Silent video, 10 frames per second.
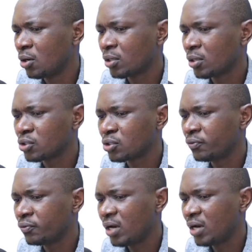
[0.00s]
Okay, so
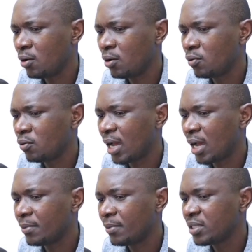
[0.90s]
for now we
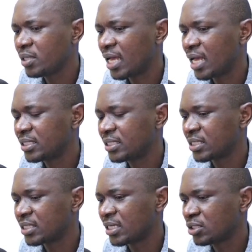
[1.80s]
have this acid
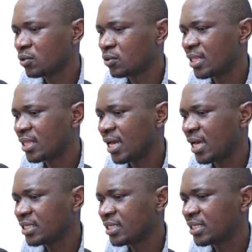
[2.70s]
test ratio, and the
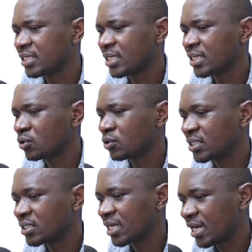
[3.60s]
acid test ratio
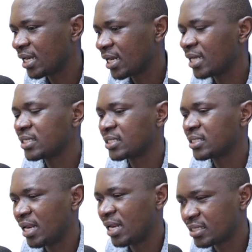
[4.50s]
is current assets
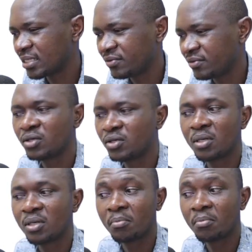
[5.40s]
minus
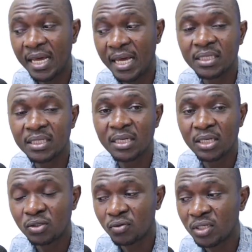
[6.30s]
inventory minus
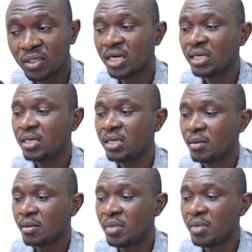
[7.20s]
treasury
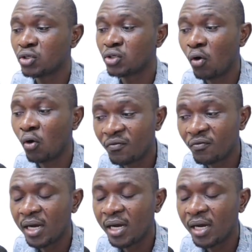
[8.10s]
bills over